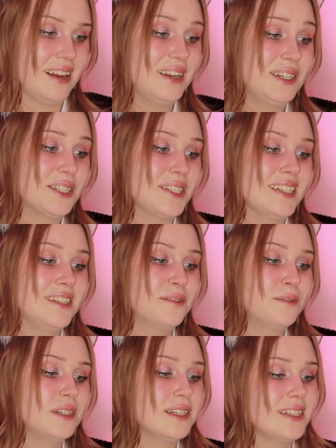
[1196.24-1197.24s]
actually
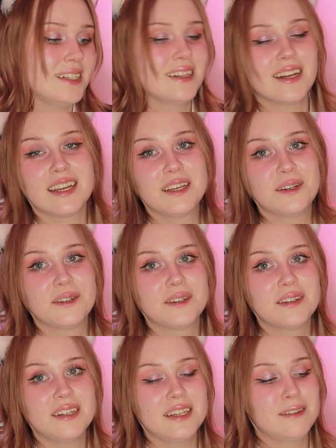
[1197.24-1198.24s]
really like
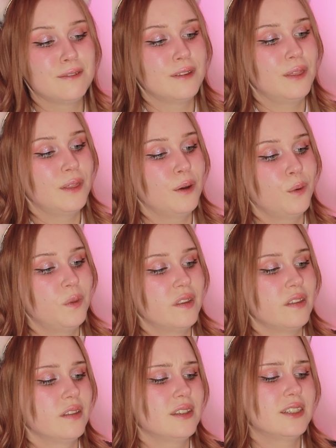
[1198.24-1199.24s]
her, even though
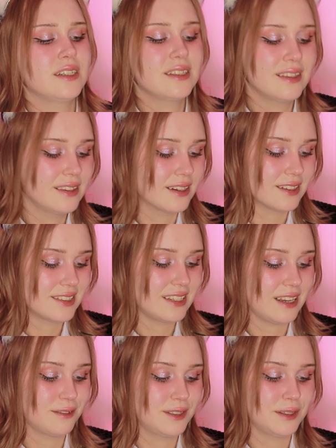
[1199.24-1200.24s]
she does
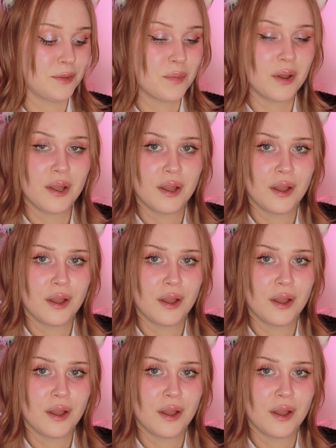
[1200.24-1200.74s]
have some